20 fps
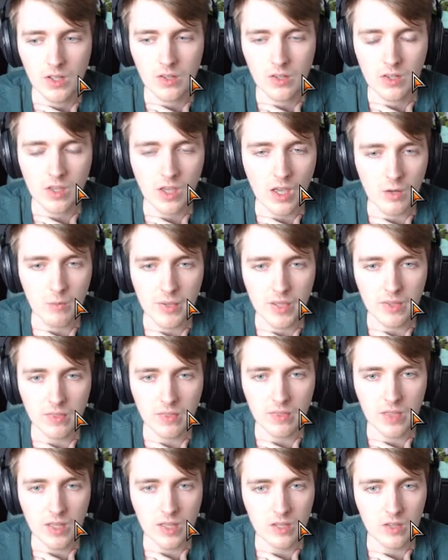You get a big
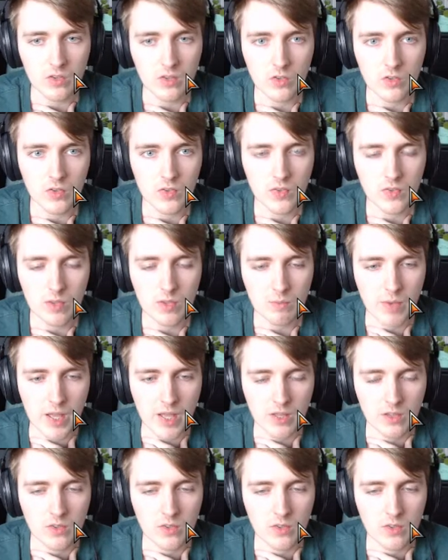thing, and you just sit back,